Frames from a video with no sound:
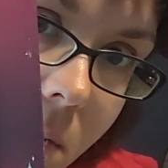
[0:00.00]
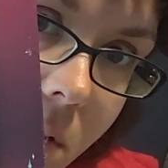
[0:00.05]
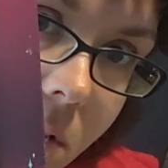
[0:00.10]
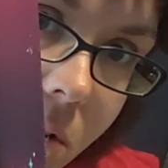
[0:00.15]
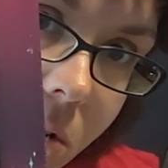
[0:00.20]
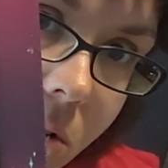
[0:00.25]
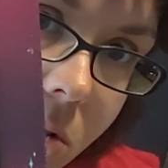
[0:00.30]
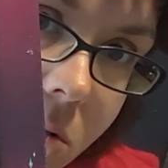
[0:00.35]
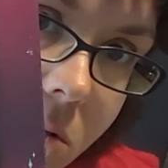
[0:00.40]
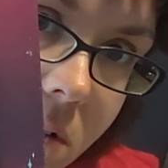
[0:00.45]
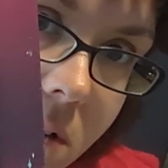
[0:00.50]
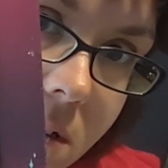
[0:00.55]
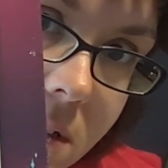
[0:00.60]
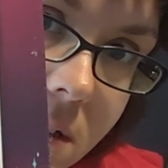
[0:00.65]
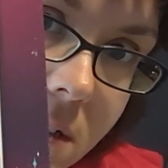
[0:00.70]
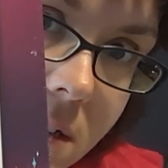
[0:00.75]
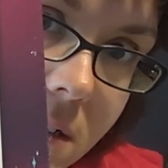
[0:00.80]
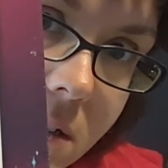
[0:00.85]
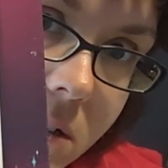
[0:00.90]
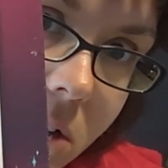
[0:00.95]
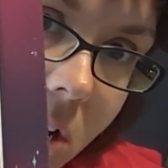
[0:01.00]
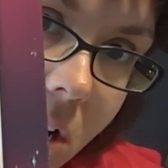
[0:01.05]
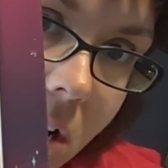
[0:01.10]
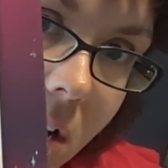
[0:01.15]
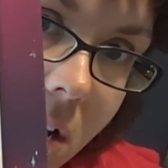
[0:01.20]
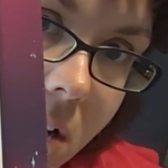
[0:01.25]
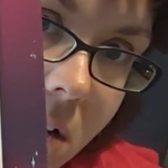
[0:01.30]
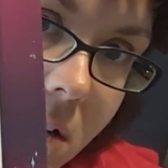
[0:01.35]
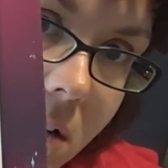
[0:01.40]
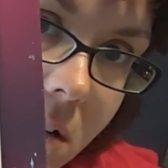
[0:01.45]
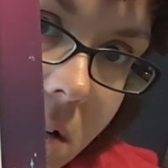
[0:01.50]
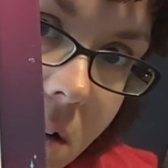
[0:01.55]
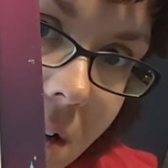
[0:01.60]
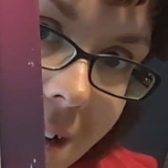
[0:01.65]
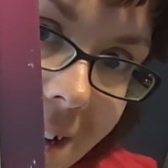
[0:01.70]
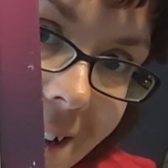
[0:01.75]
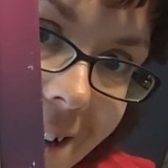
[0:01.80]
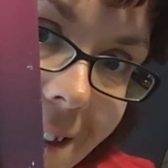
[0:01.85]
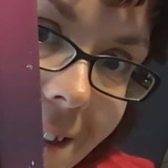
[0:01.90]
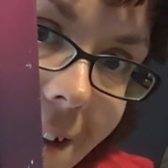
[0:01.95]
though this does not
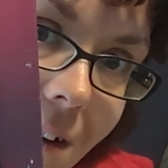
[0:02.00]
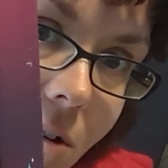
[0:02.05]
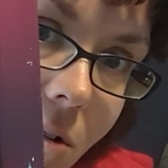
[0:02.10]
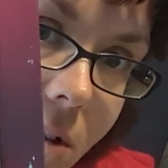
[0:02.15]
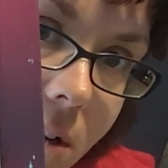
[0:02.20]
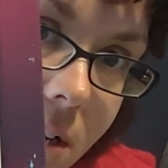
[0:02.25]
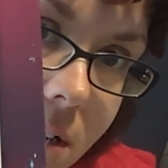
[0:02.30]
clearly